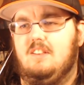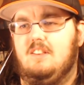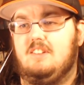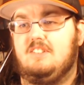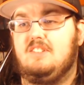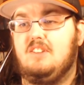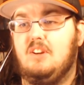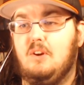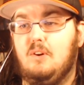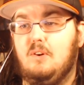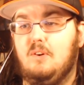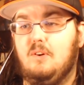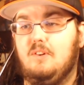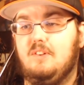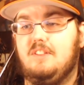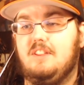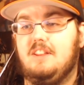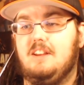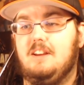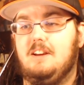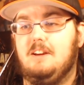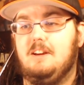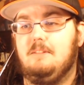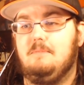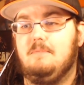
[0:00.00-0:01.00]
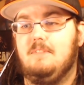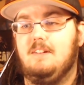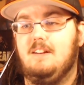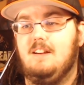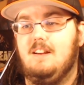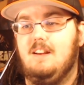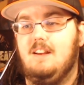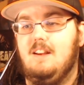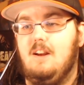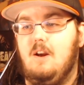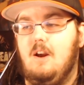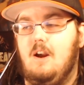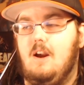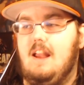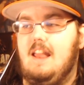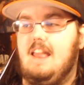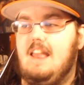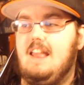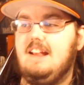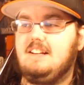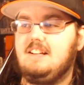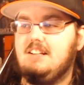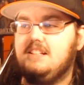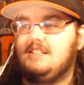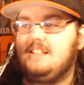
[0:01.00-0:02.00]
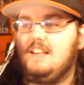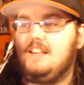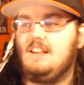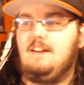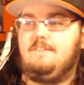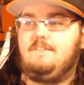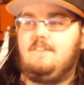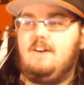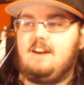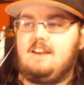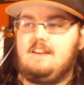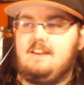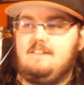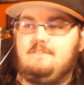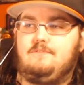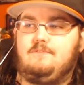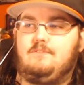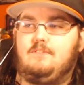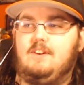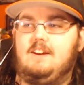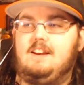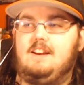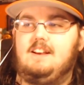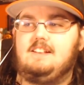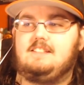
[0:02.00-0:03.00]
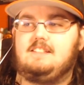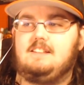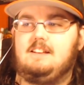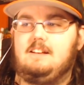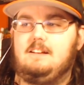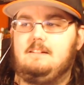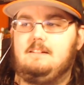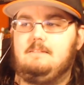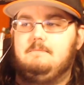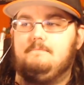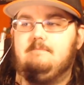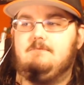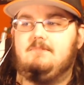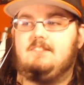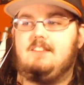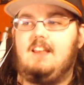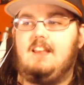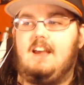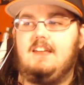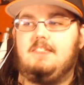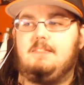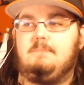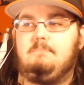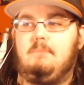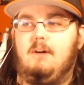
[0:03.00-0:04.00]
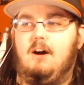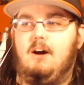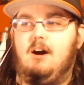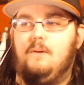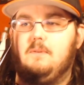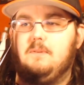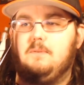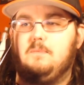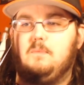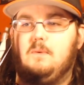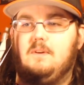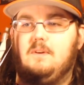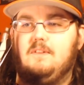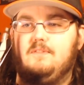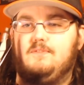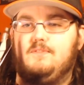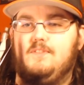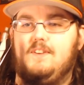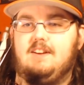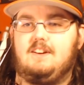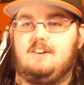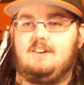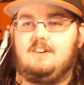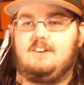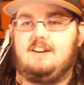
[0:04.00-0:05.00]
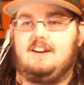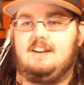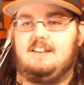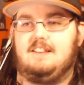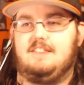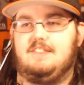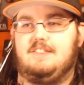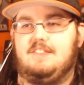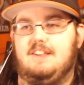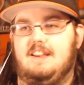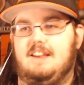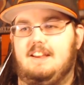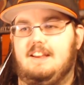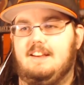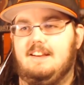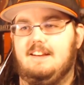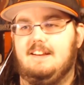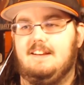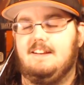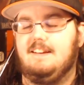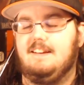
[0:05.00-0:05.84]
The two of them. He just did a fucking Frieza's death ball with one finger kind of thing.